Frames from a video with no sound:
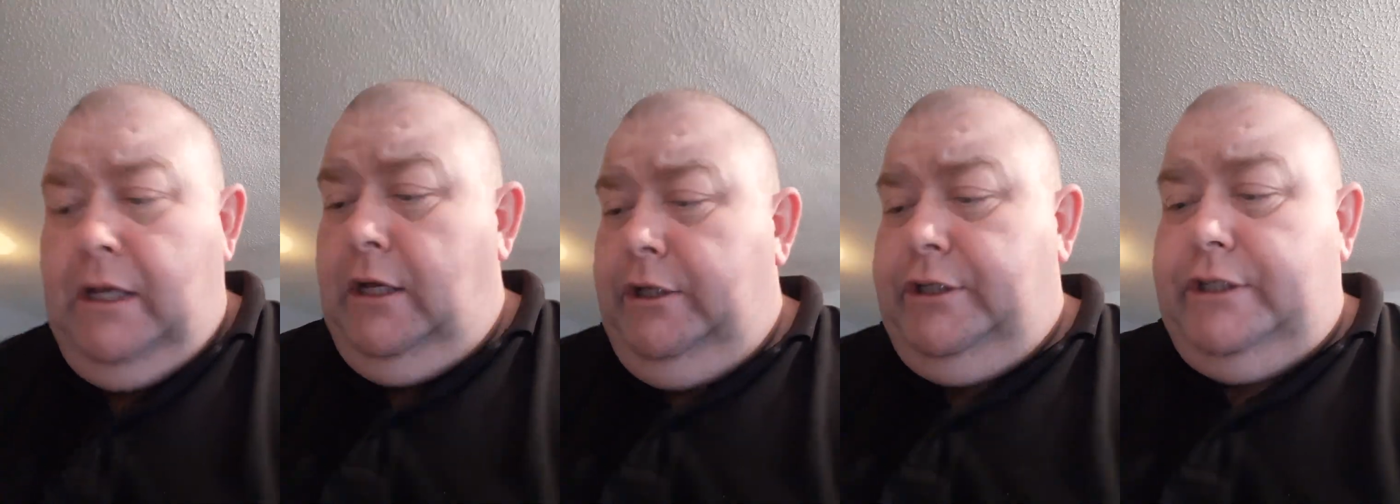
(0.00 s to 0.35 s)

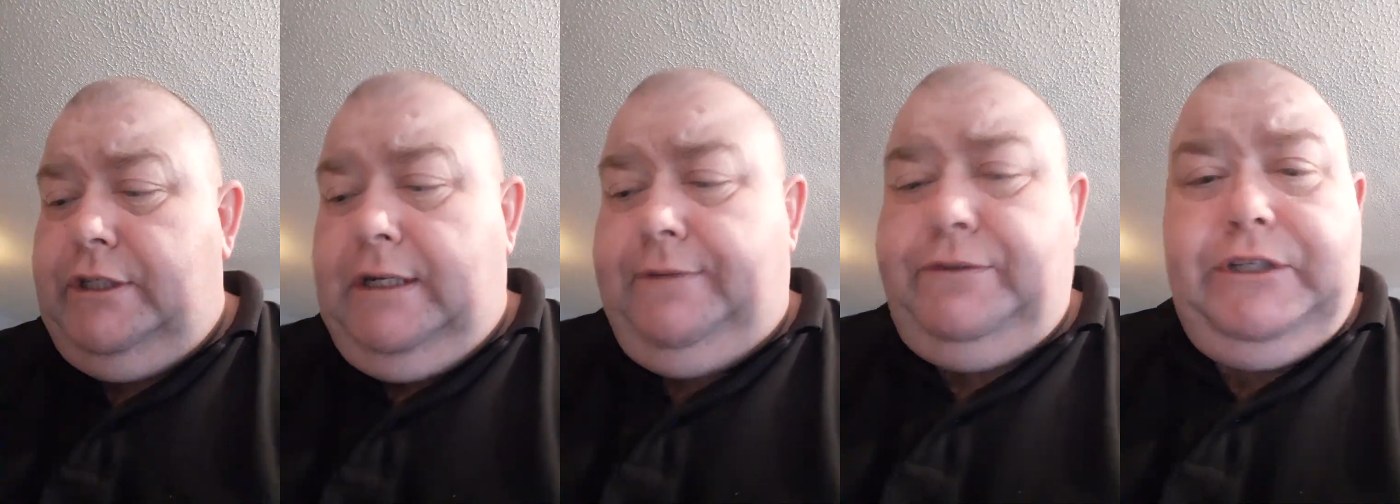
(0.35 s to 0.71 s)
just
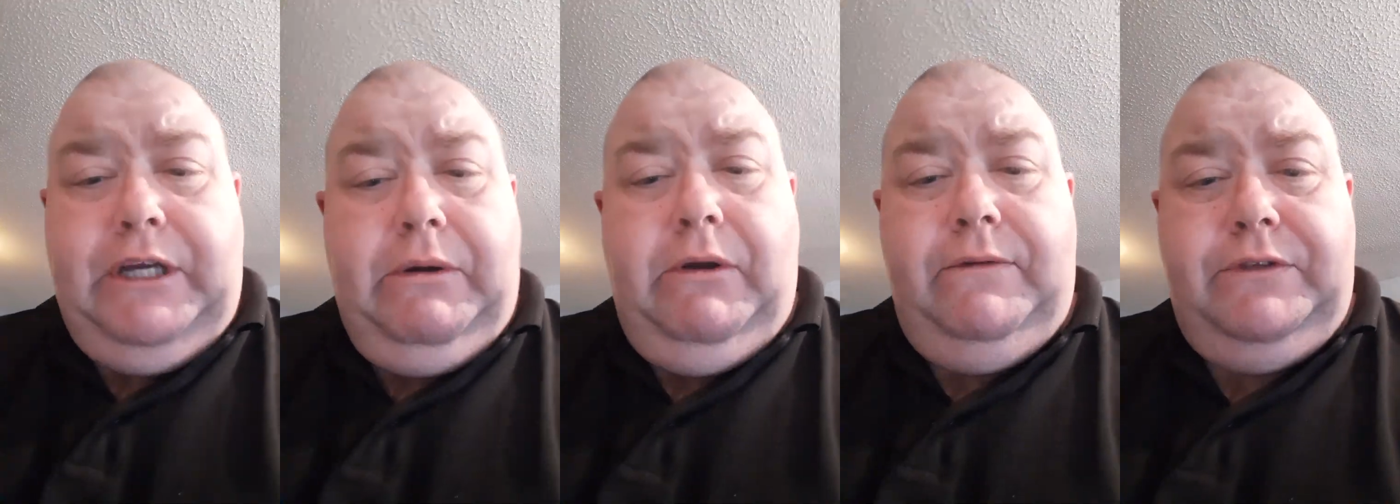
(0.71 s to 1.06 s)
enough to
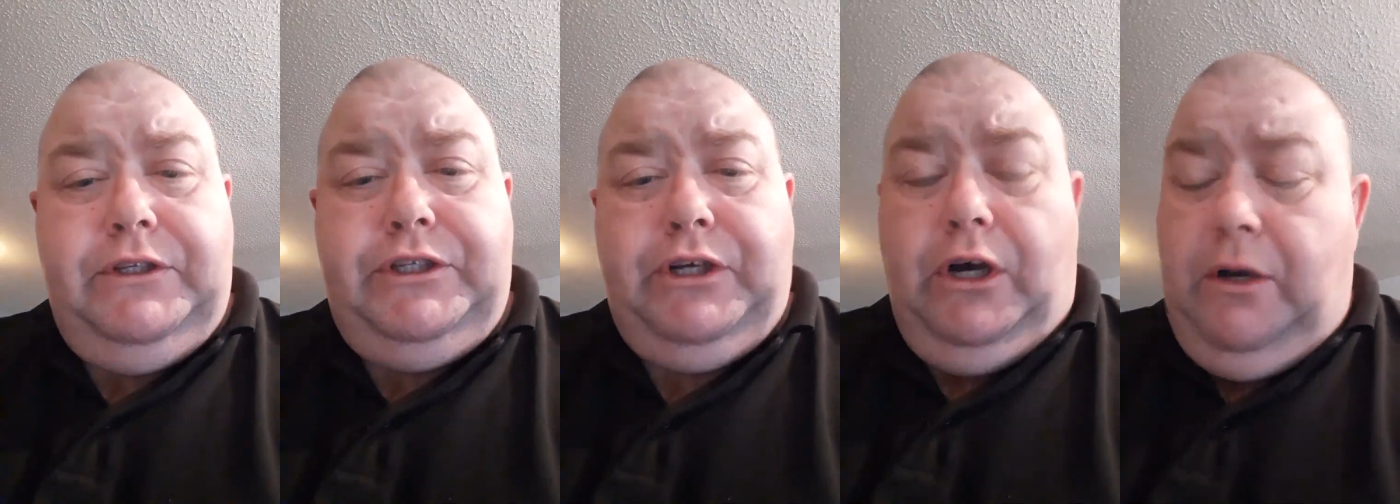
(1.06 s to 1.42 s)
go over the
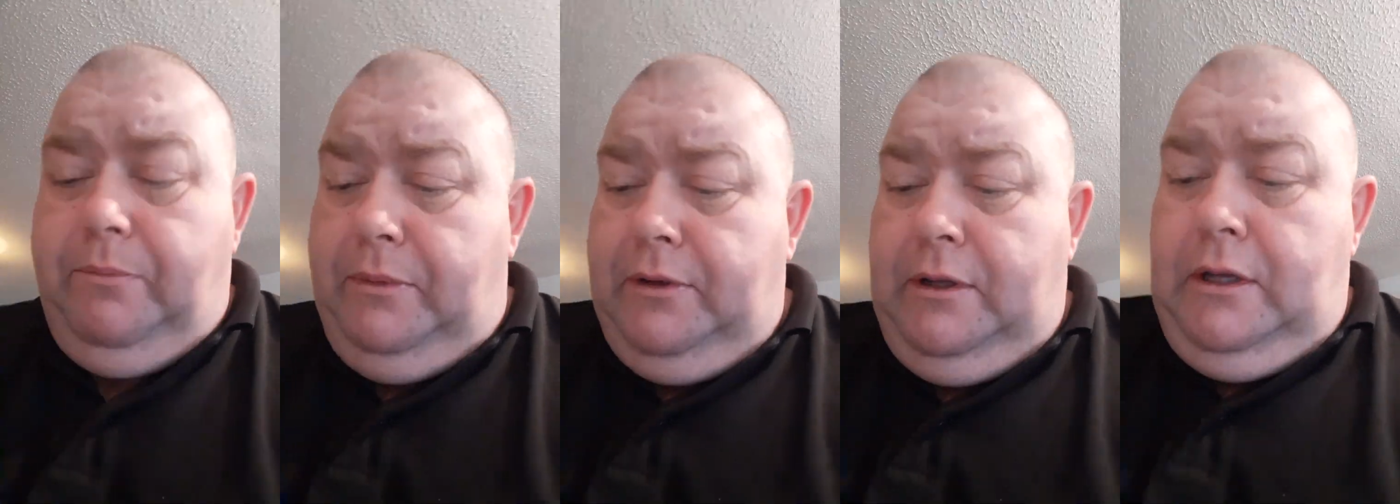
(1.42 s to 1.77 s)

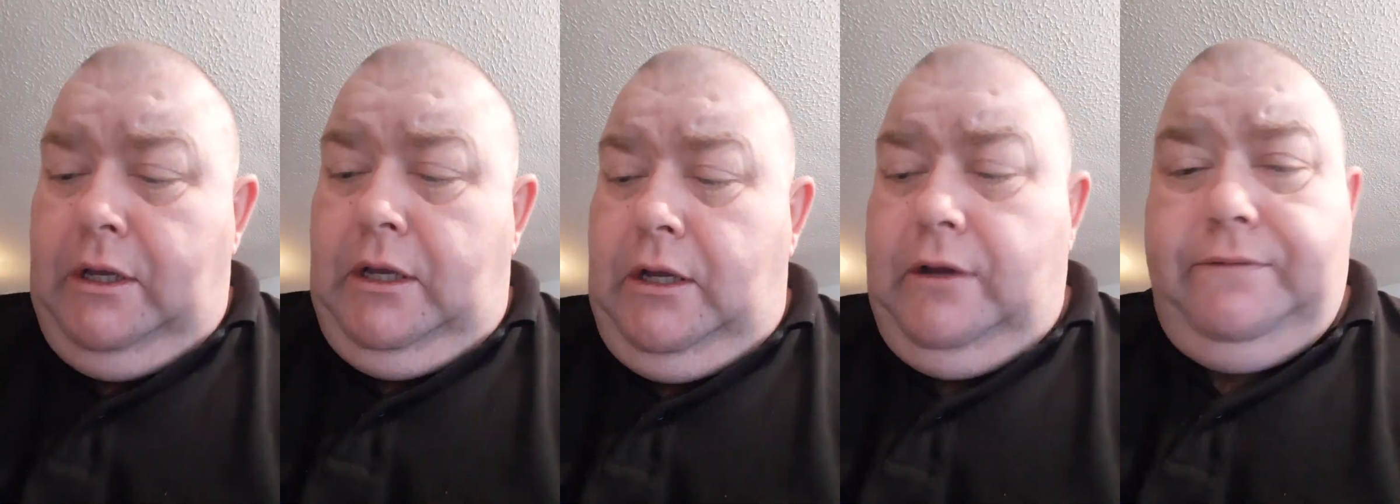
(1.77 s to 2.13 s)
top
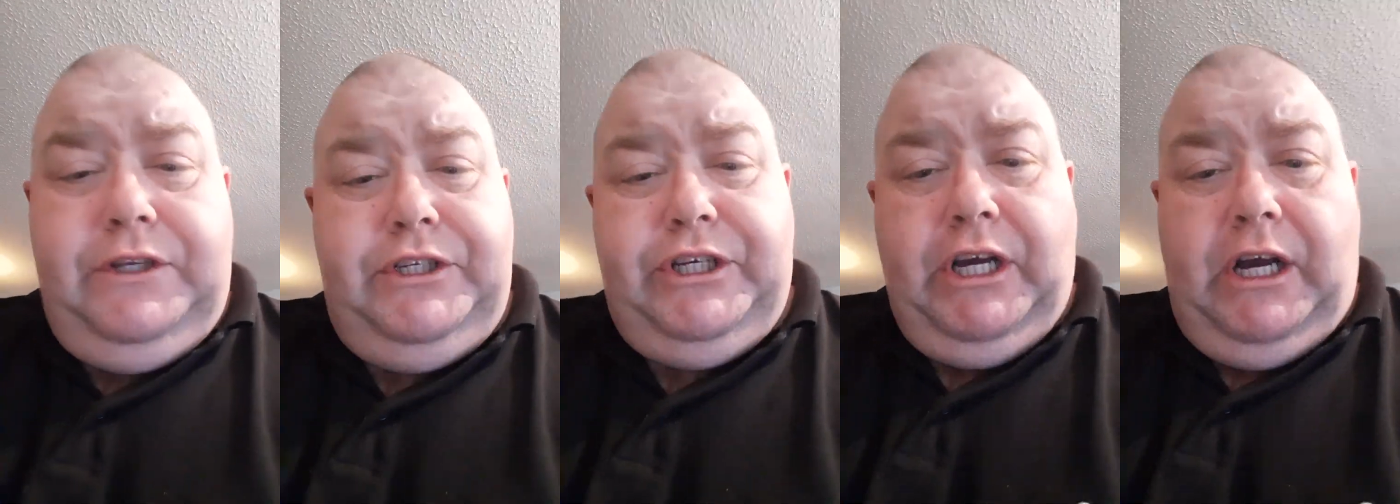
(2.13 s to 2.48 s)
of
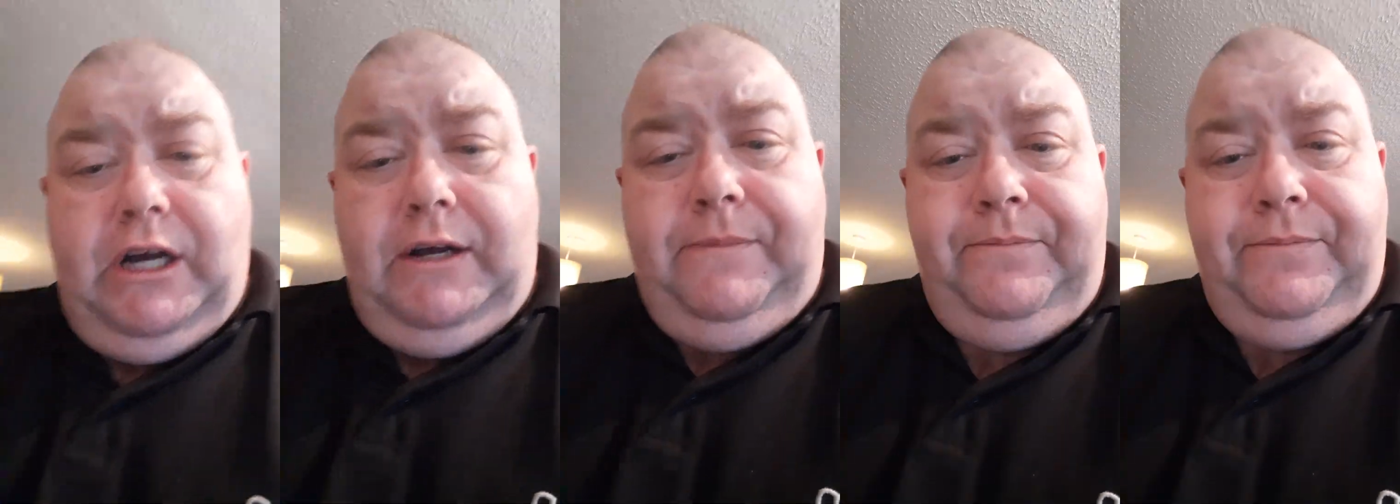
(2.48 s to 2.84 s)
the jar